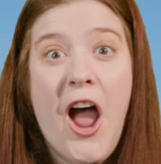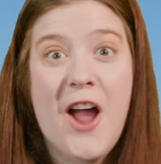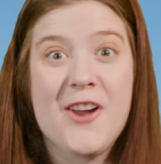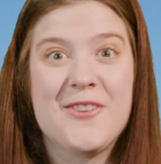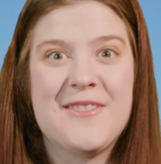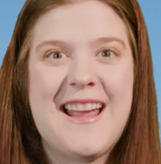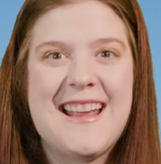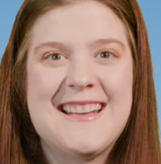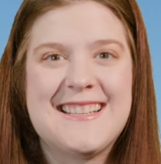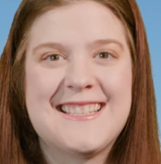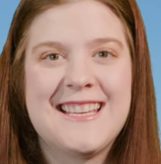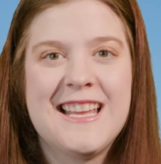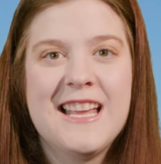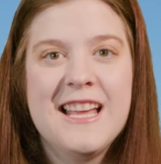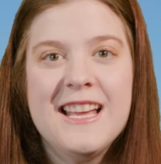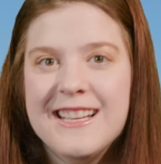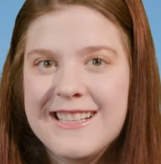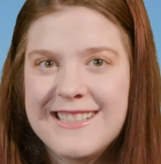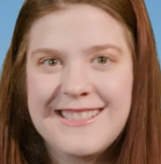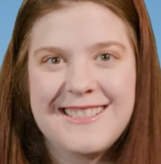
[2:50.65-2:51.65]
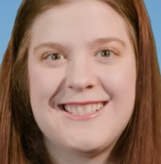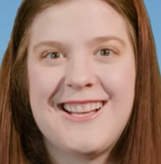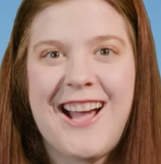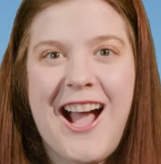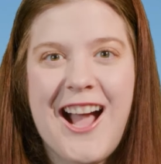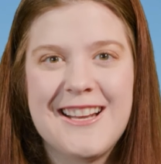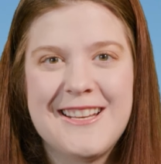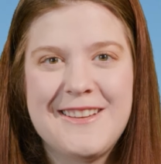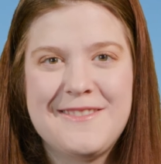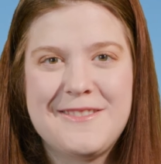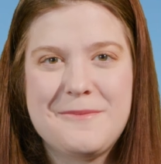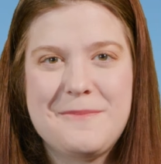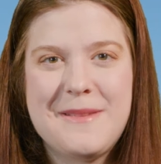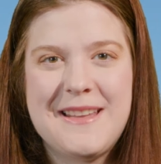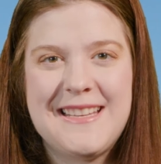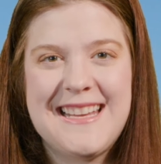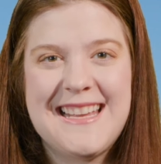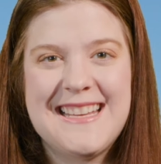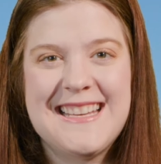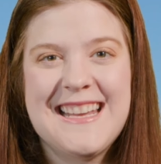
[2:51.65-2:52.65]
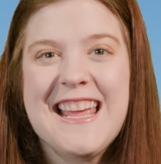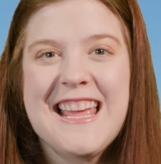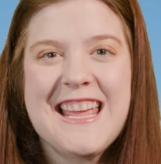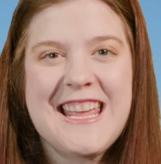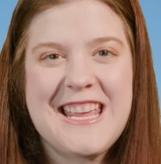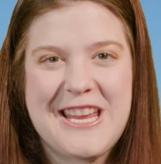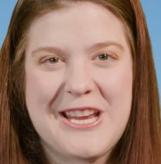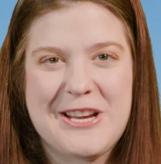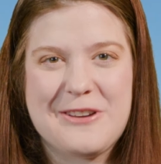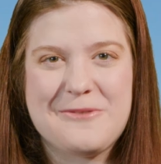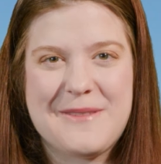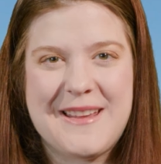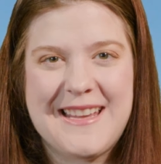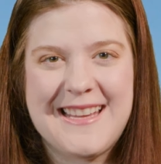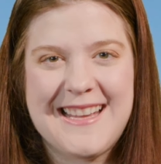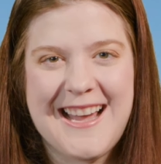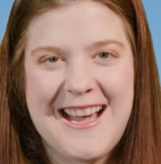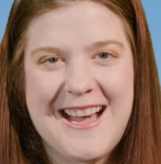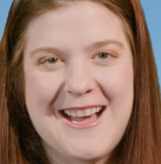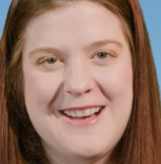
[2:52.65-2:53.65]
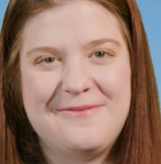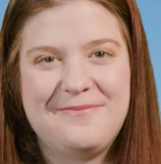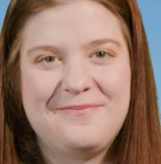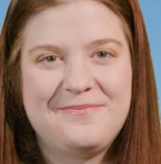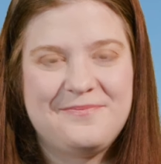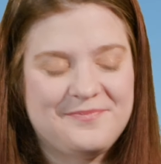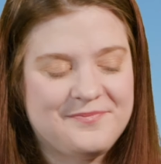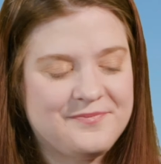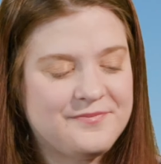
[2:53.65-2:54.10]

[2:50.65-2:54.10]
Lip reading: All right, cognitive dominion, here we come.